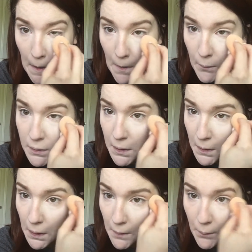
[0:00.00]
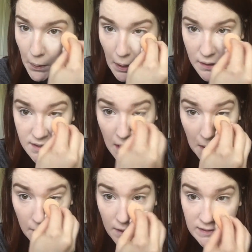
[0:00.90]
So we're just gonna put a ton
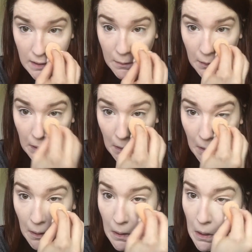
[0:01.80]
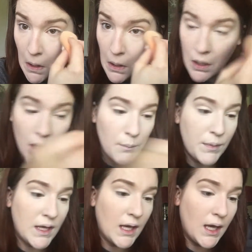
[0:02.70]
of this under here.
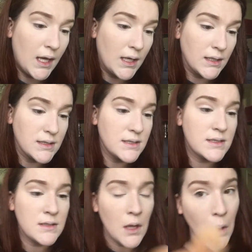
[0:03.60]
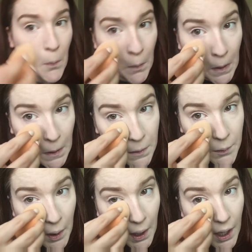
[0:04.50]
because we're gonna
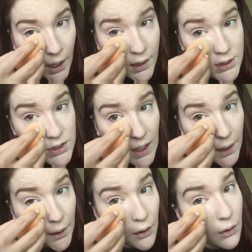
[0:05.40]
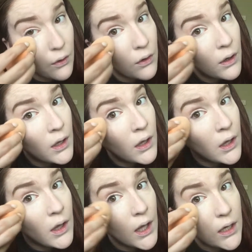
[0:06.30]
do our eyeshadow
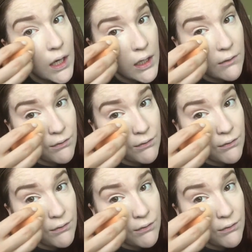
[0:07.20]
and any